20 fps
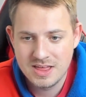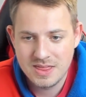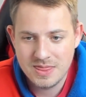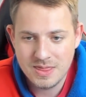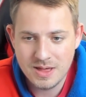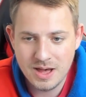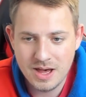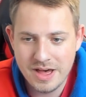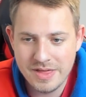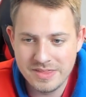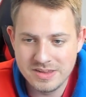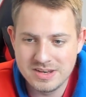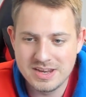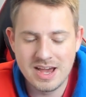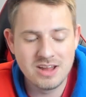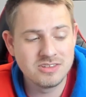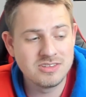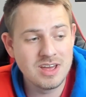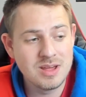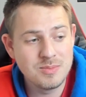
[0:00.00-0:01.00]
The
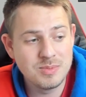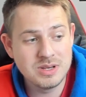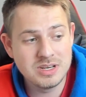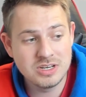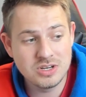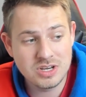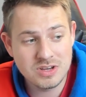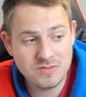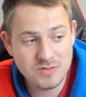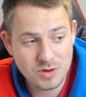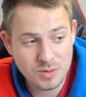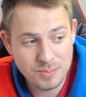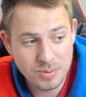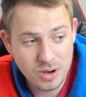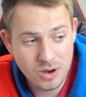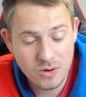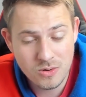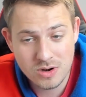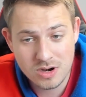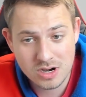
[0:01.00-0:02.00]
downside being you give your
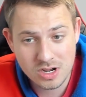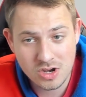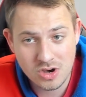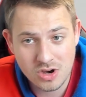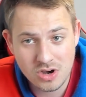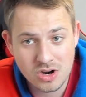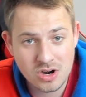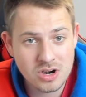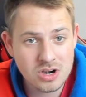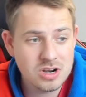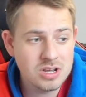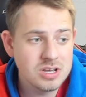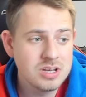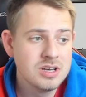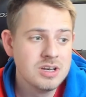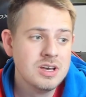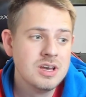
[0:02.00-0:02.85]
opponent a card,